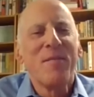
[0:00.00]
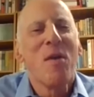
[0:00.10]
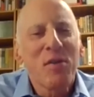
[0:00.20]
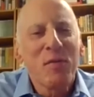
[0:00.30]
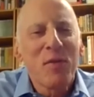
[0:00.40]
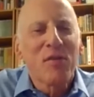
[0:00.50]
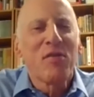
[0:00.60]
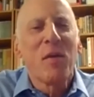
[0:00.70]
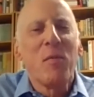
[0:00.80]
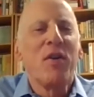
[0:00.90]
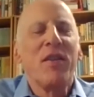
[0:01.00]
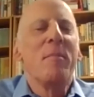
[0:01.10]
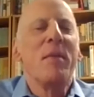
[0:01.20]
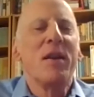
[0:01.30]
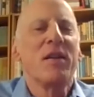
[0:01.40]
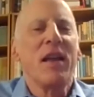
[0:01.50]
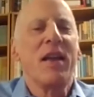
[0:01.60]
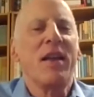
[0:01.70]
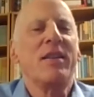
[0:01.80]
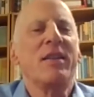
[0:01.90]
Most of us are somewhere in the middle,
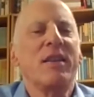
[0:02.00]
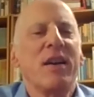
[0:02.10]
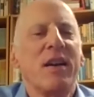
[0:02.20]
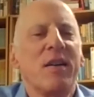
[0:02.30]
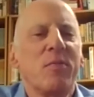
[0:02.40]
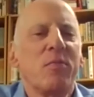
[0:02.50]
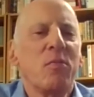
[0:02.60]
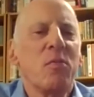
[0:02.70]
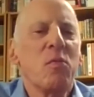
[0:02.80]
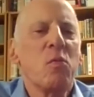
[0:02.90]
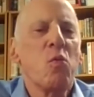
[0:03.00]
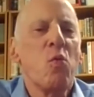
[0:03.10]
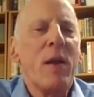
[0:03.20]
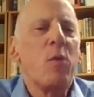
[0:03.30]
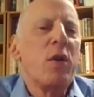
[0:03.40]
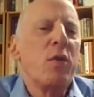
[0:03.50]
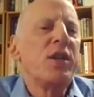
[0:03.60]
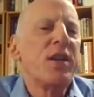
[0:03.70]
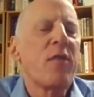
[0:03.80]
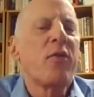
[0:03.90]
and when we
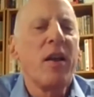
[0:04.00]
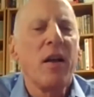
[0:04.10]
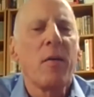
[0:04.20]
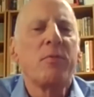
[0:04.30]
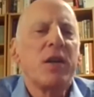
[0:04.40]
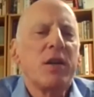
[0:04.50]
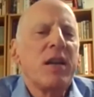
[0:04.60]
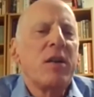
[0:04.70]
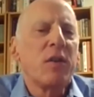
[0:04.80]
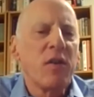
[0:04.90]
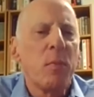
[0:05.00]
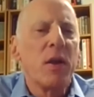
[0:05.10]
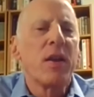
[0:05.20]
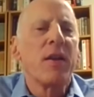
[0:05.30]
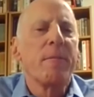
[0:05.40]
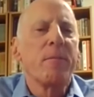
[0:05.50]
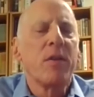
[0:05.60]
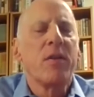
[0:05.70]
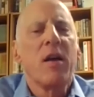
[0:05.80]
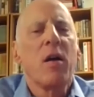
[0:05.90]
reach out for help, generally speaking,
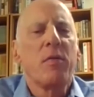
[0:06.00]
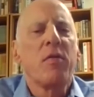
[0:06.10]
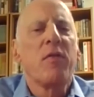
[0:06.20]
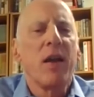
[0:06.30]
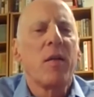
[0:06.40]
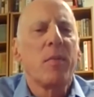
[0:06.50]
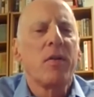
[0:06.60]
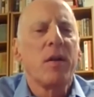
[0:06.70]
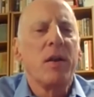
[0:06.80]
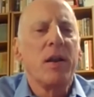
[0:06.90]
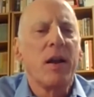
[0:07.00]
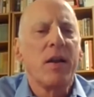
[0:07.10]
the help is available. I mean,